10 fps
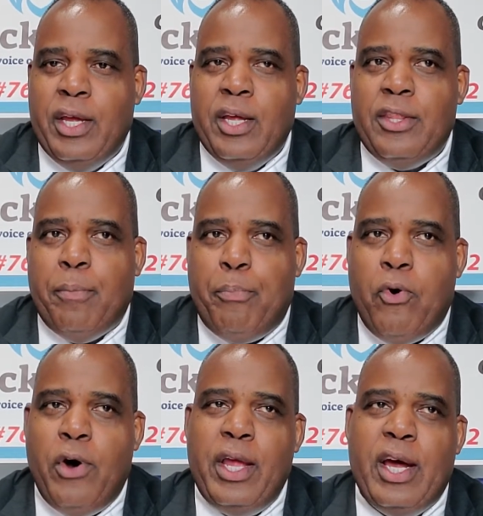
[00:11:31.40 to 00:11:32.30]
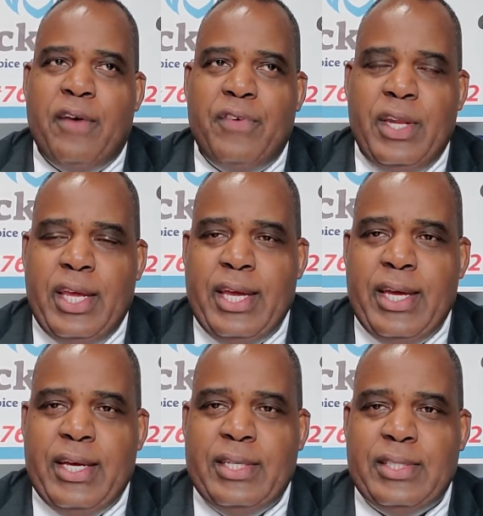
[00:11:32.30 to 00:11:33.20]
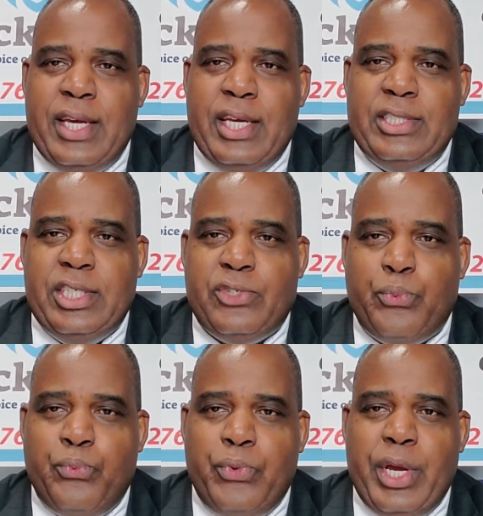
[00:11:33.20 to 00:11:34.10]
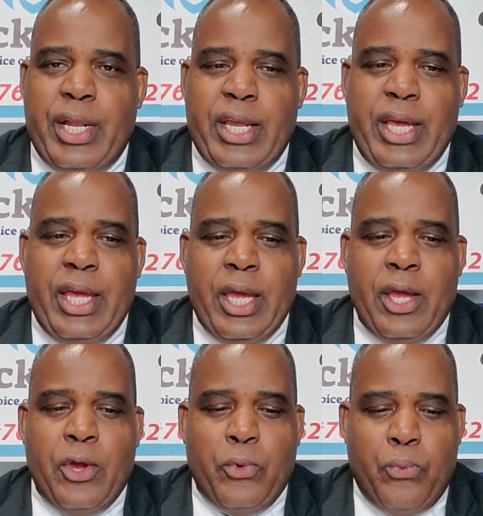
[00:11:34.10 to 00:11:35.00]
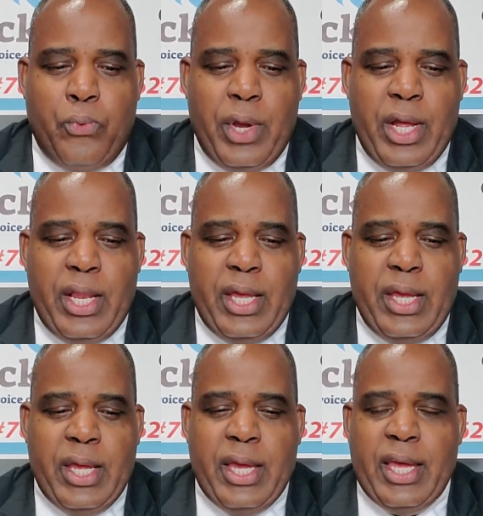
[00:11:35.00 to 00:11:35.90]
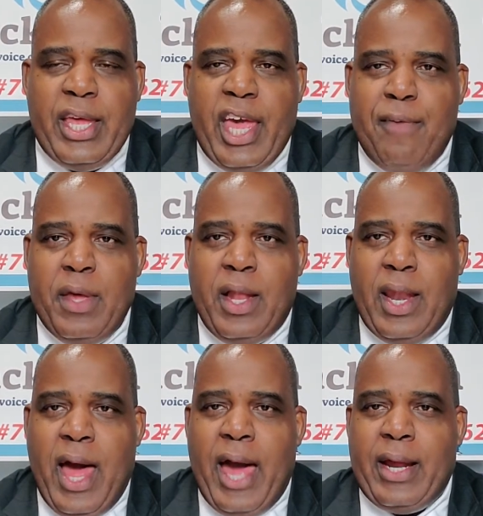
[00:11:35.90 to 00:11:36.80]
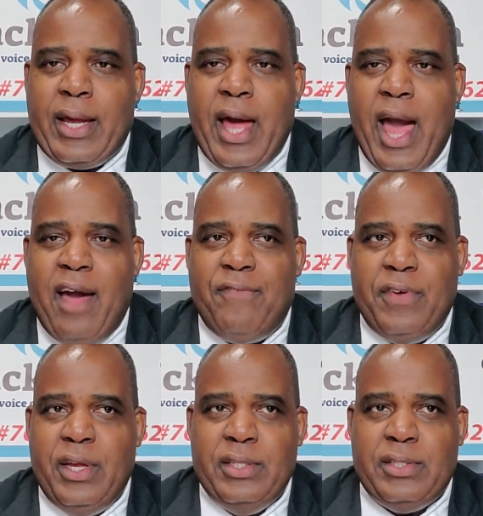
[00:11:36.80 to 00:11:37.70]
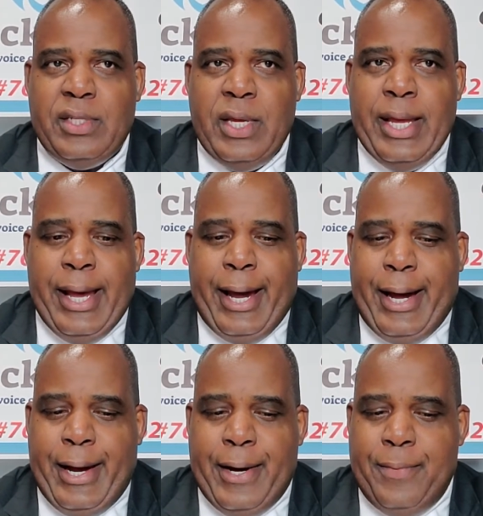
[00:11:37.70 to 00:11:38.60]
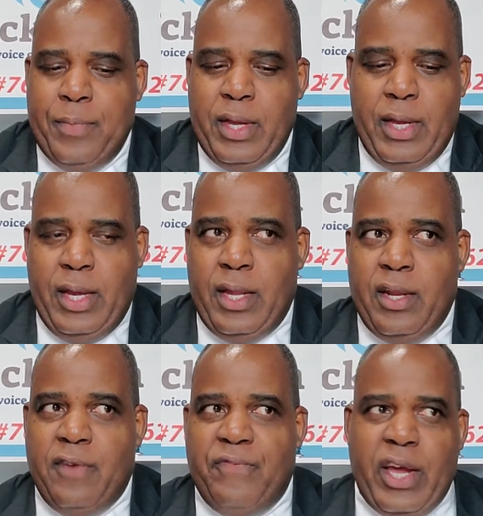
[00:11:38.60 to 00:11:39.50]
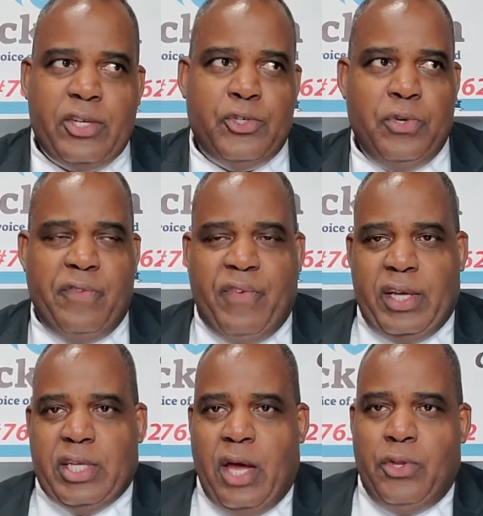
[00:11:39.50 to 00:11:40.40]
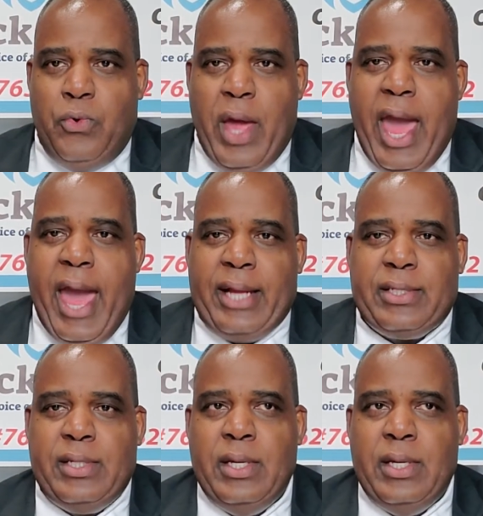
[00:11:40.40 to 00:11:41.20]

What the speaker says: The point of it is it just really, really gave me a lot of confidence. And it affects you. It affects how you act.